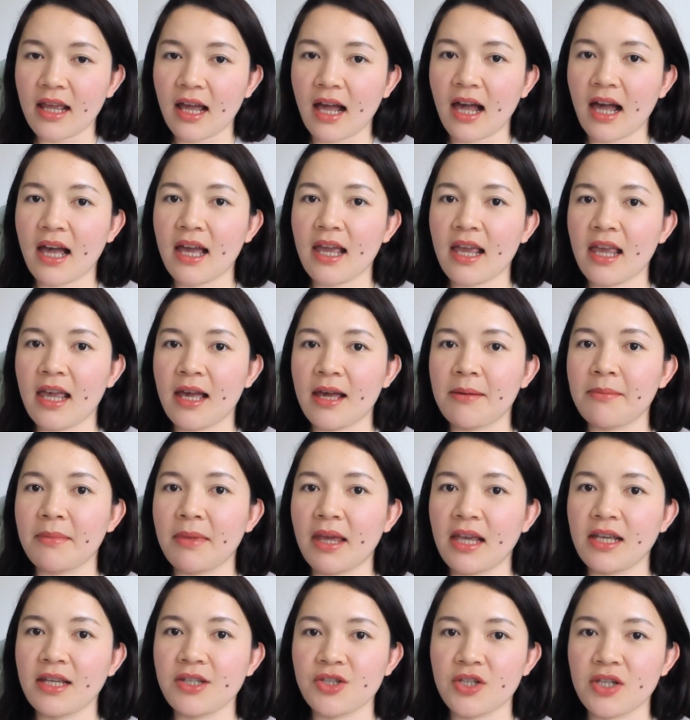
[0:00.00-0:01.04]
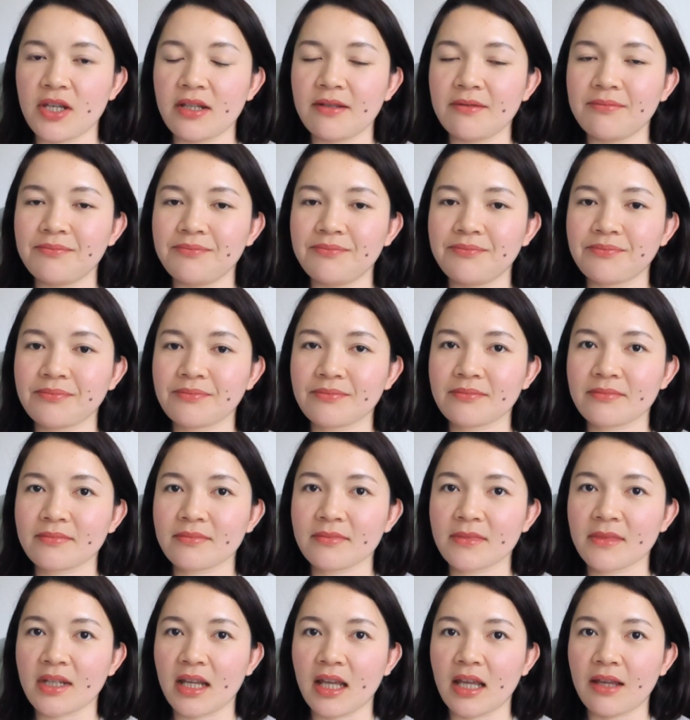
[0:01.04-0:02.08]
I am Asian,
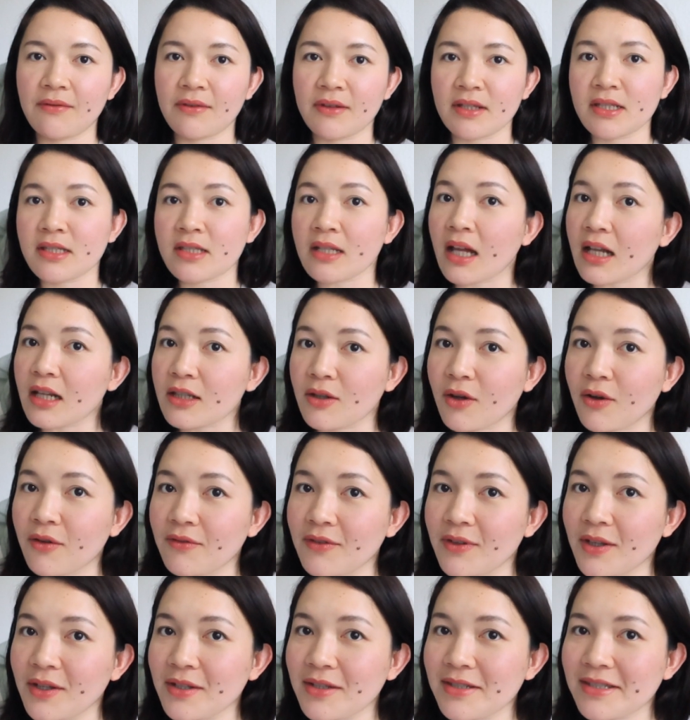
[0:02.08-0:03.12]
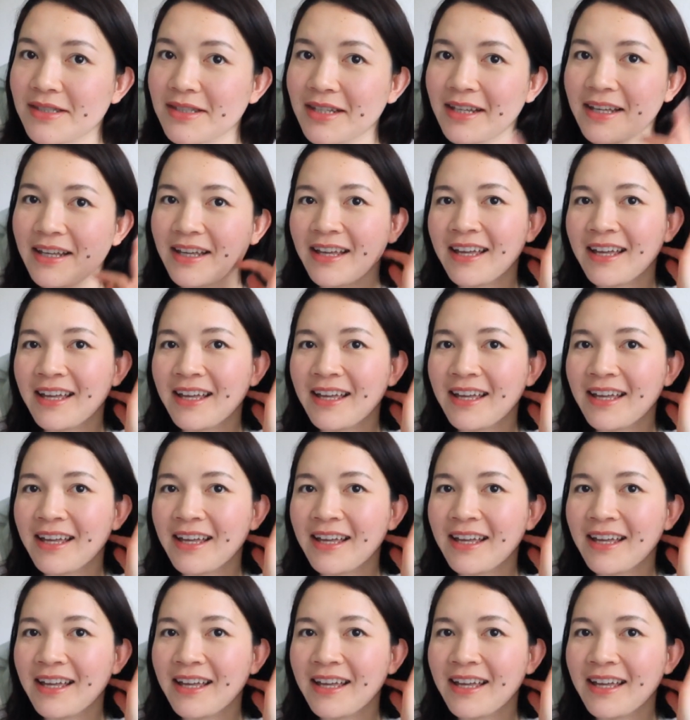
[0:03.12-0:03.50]
if it's not obvious.